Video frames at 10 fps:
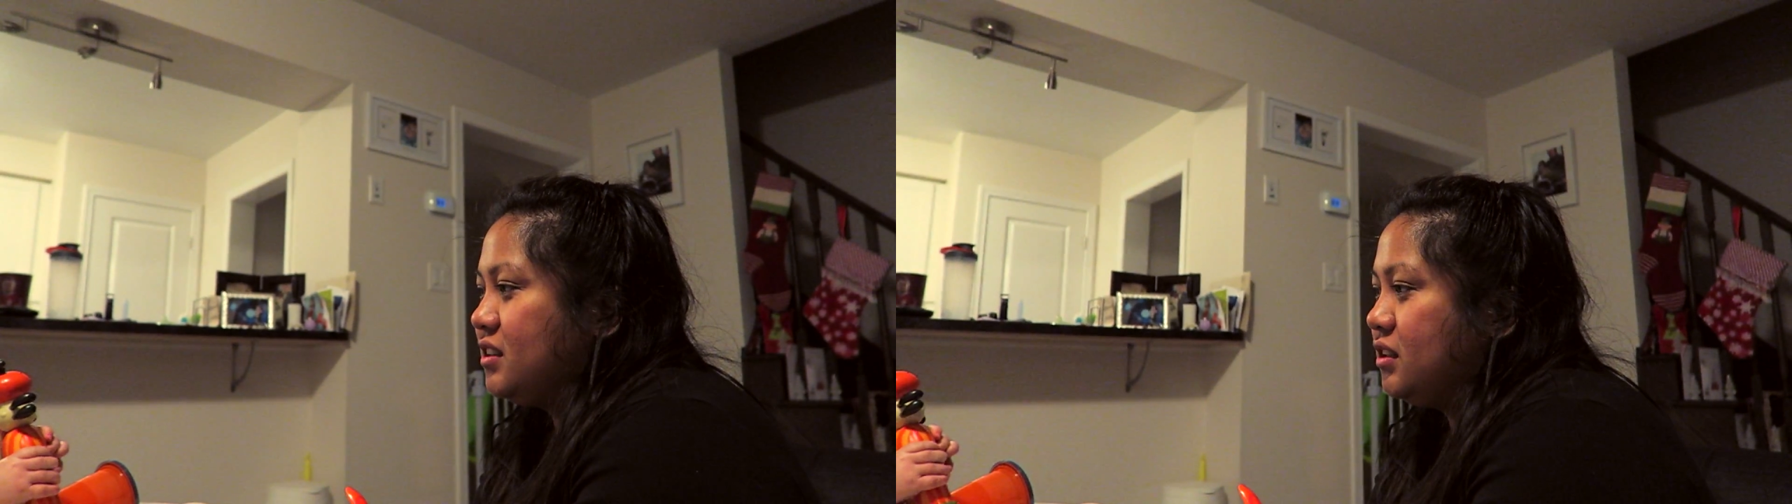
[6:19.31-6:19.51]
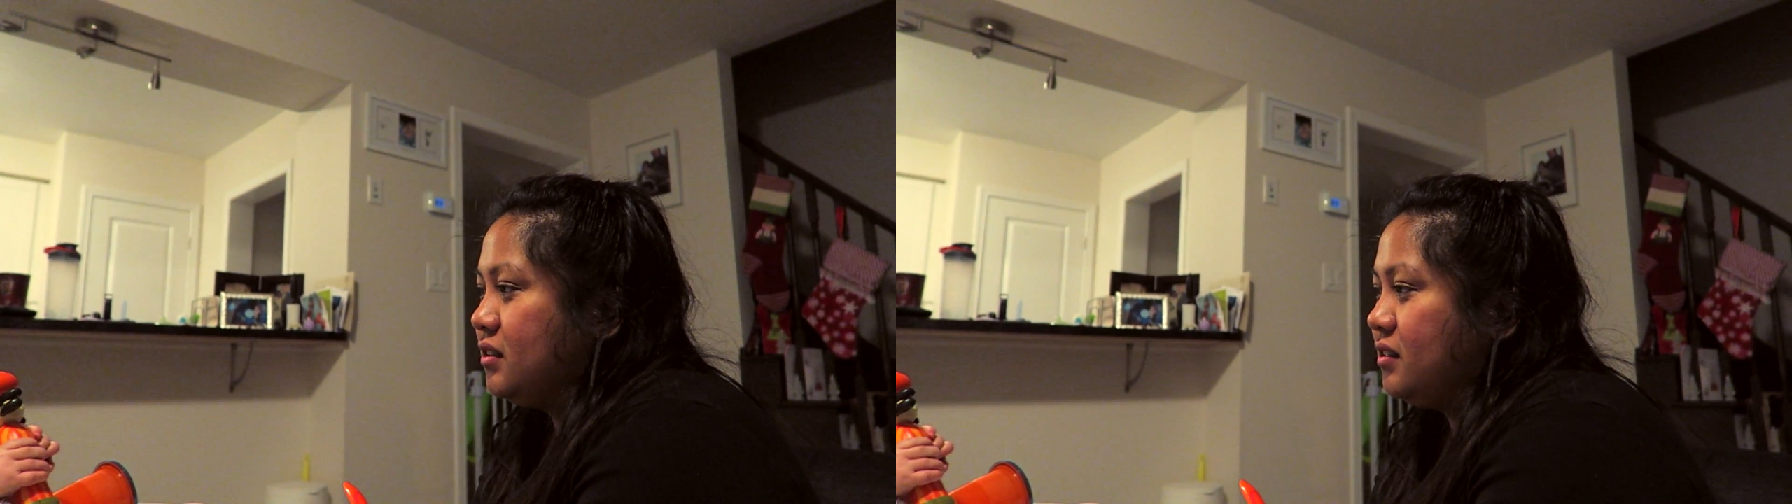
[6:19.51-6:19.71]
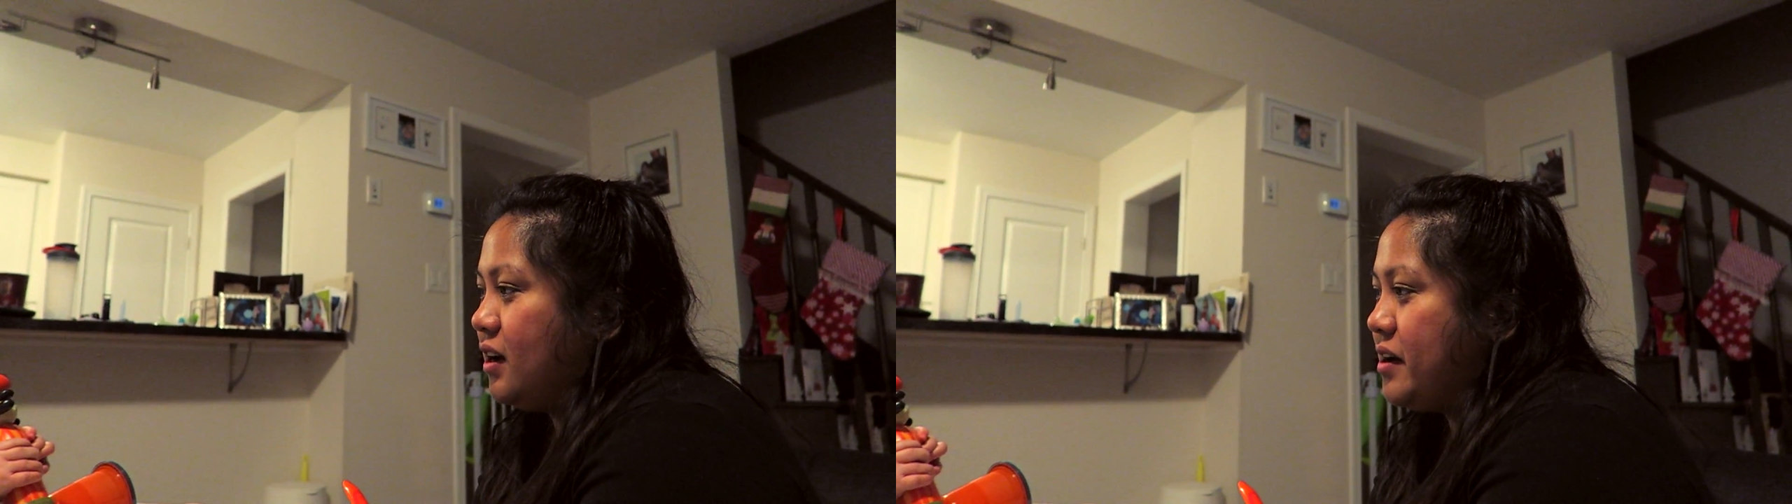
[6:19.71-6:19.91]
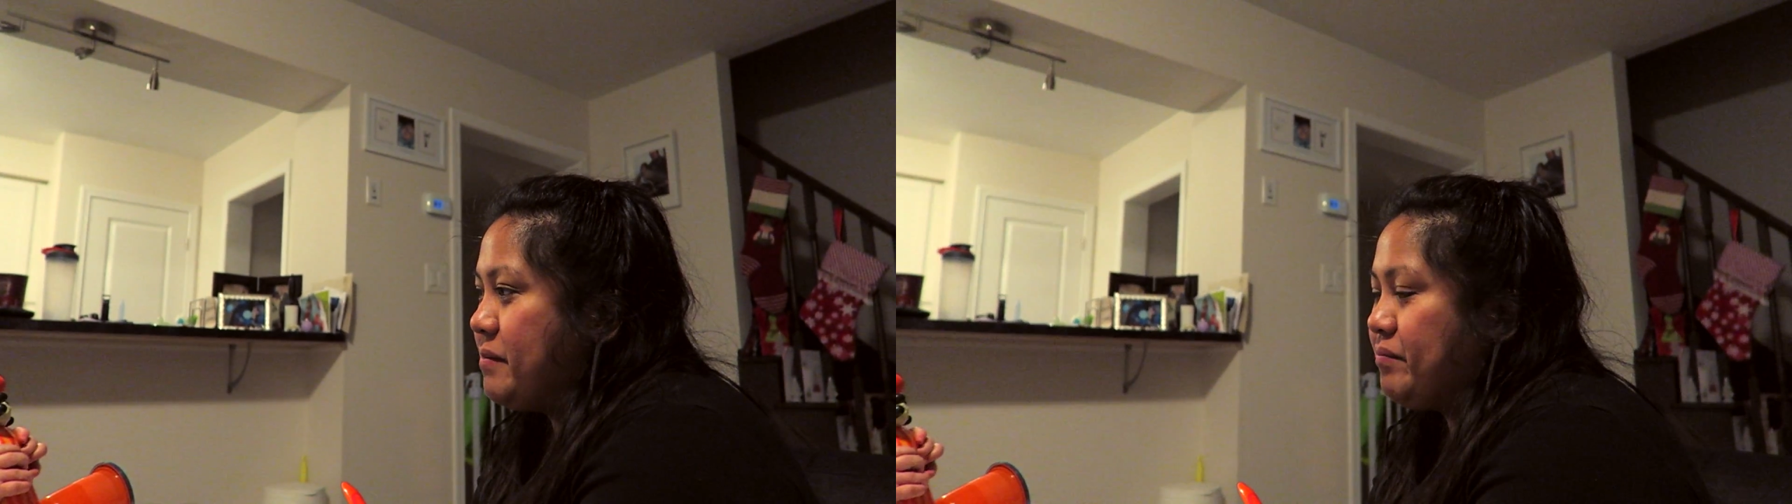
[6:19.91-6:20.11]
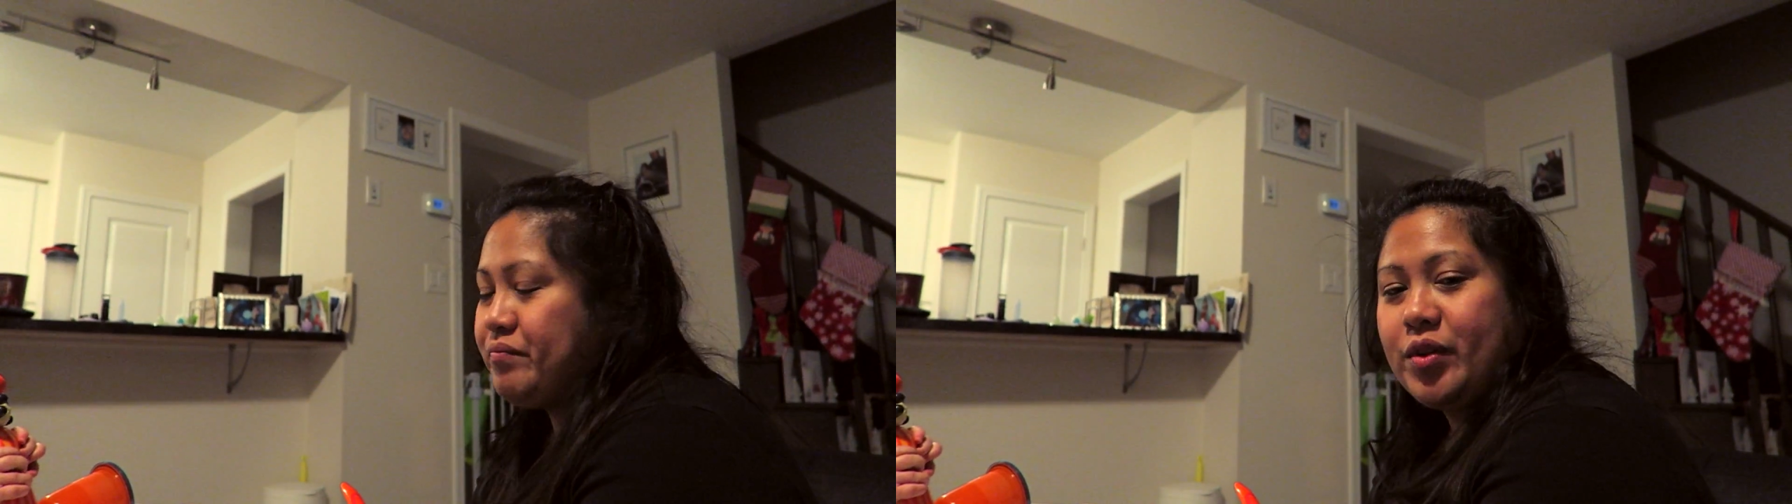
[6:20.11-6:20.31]

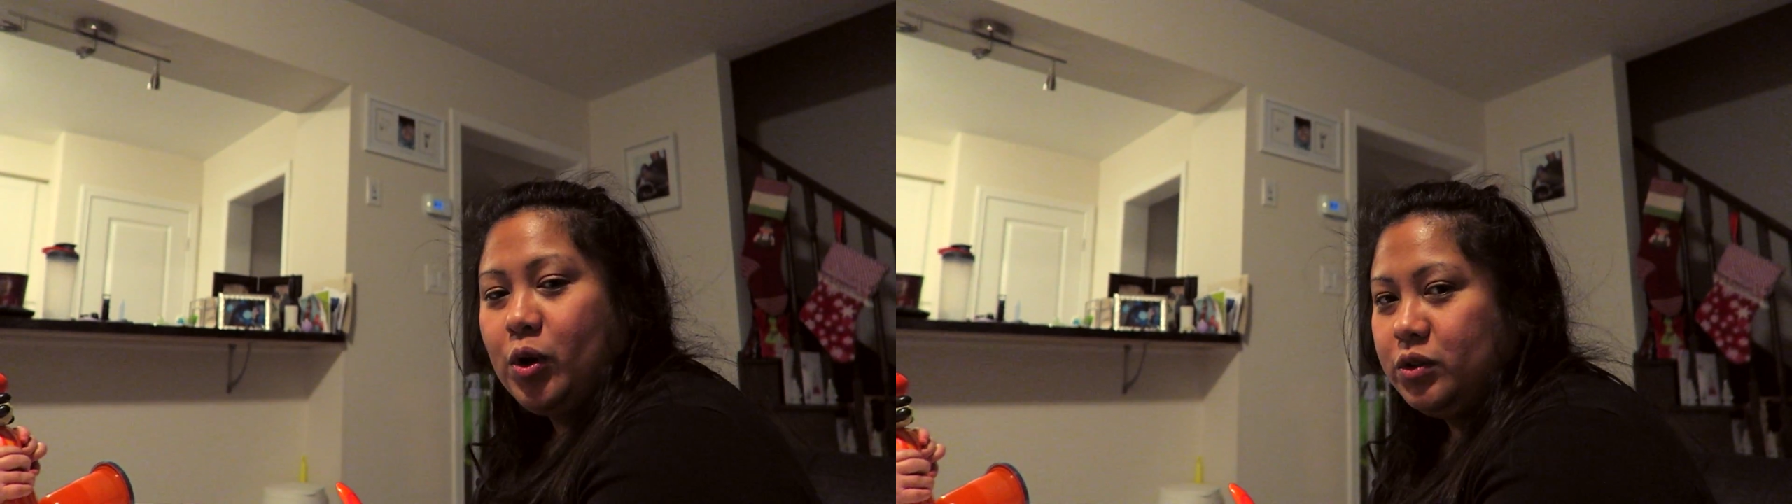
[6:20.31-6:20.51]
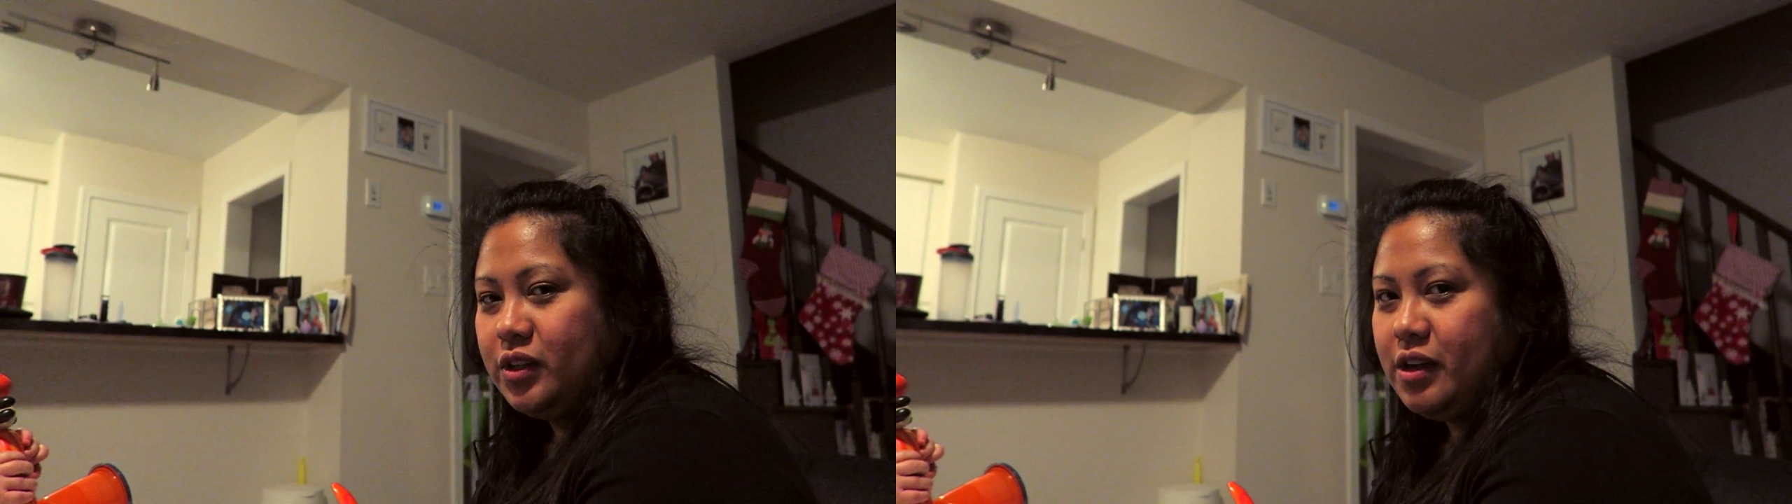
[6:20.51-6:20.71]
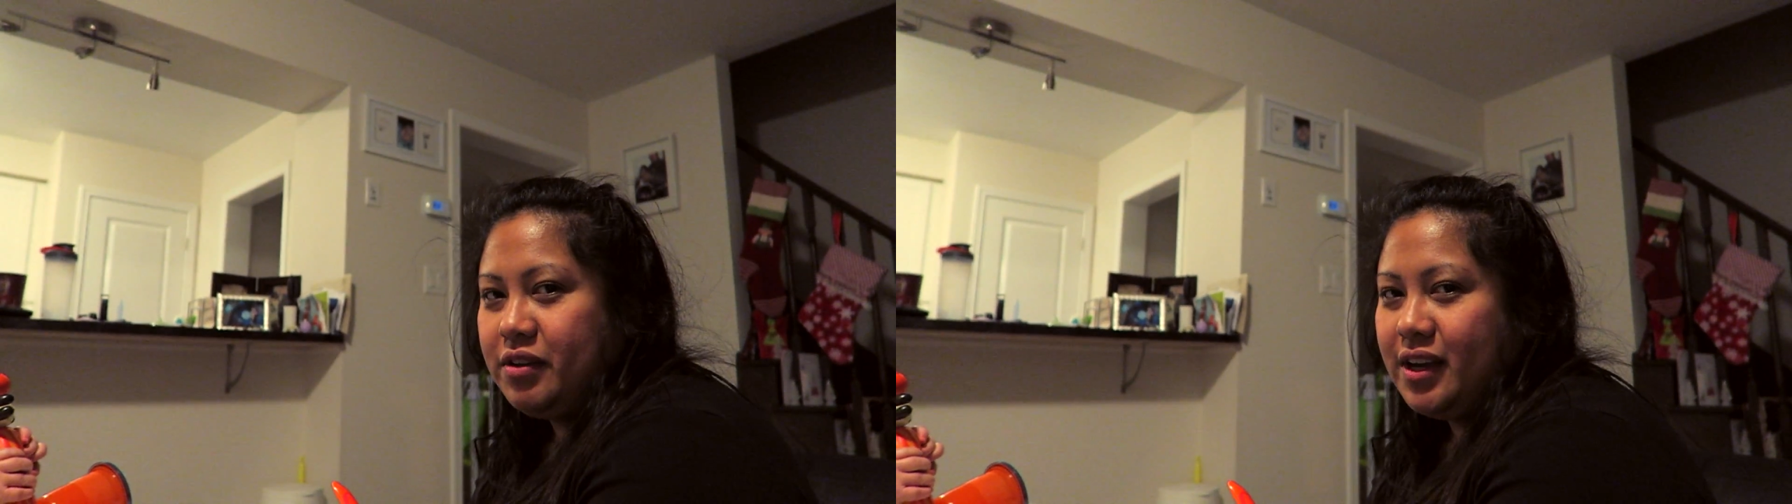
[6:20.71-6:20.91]
to Old Navy,